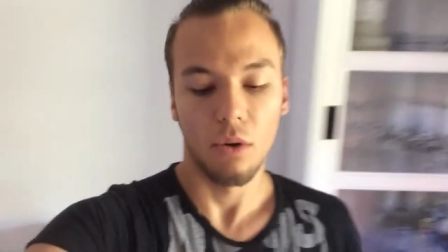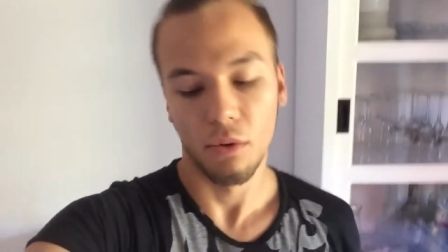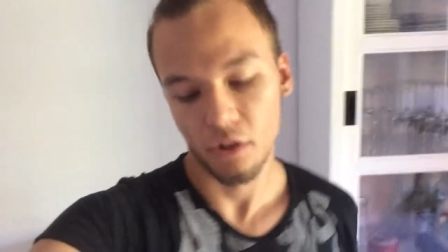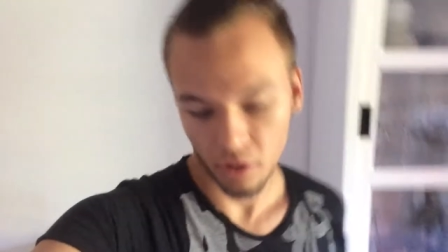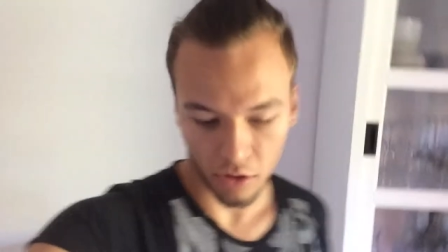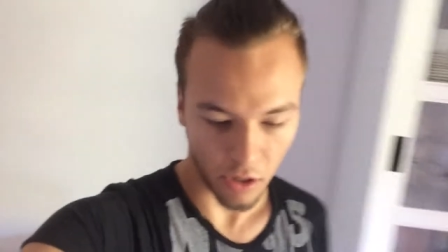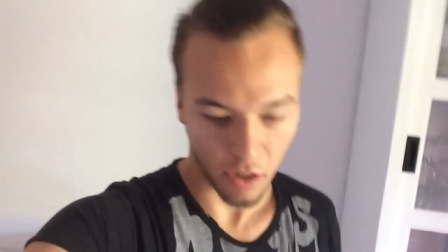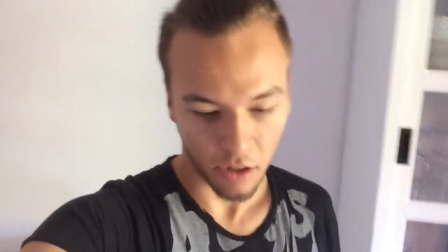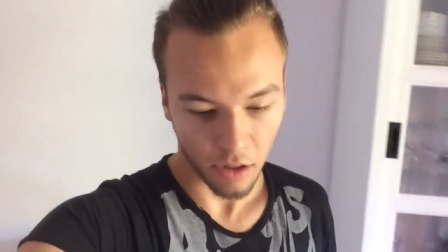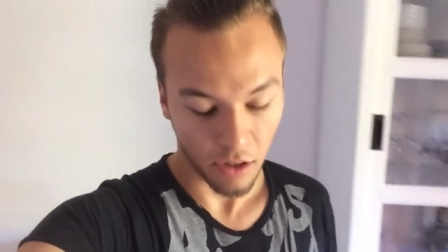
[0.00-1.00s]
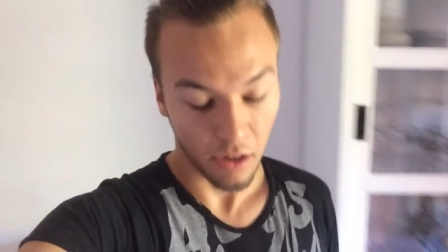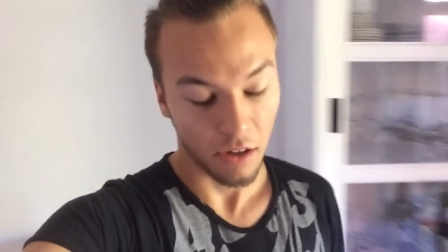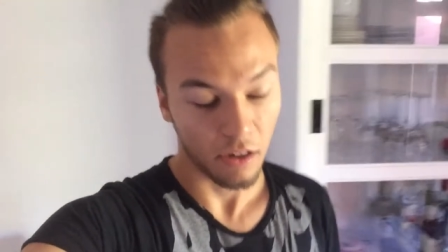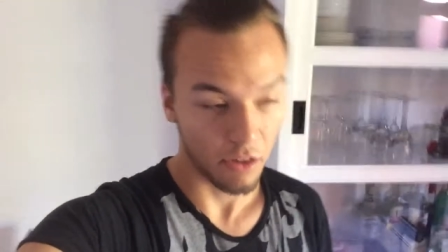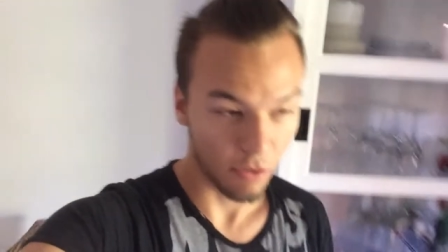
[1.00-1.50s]
We're gonna
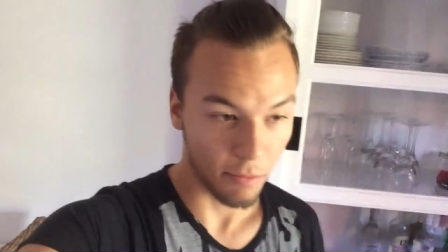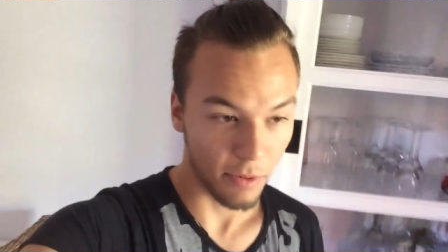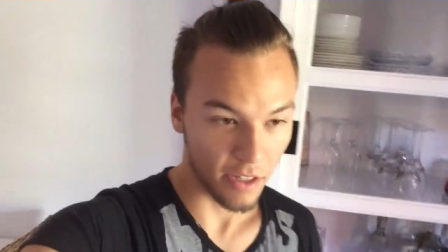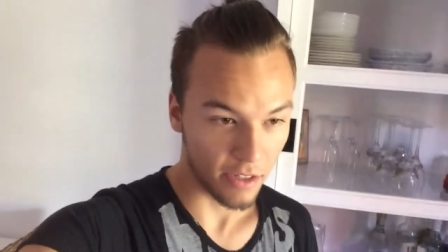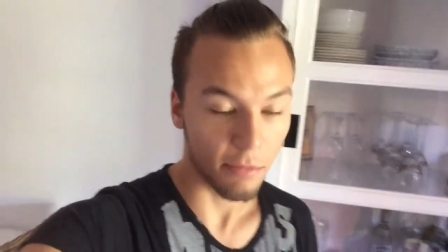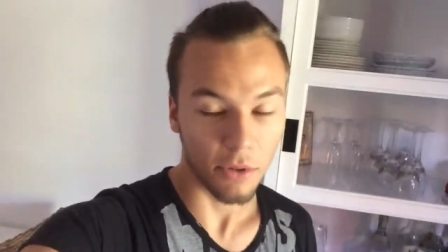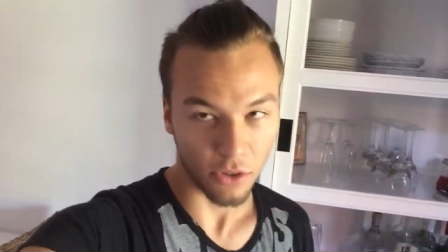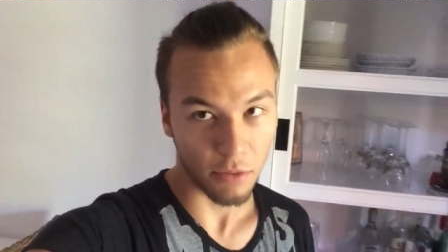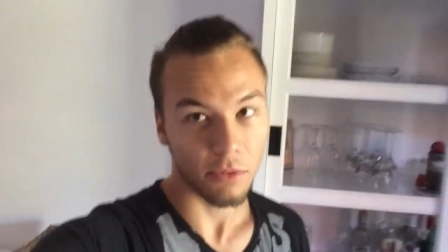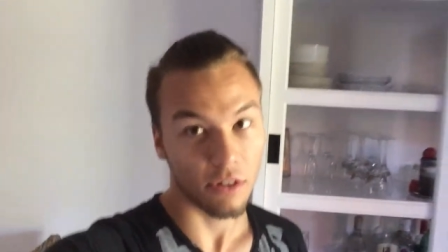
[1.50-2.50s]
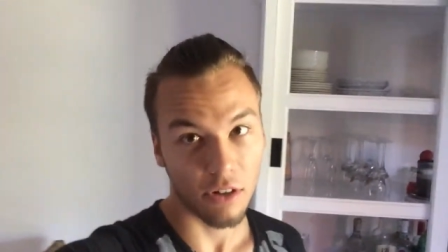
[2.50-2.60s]
go and play some Pokemon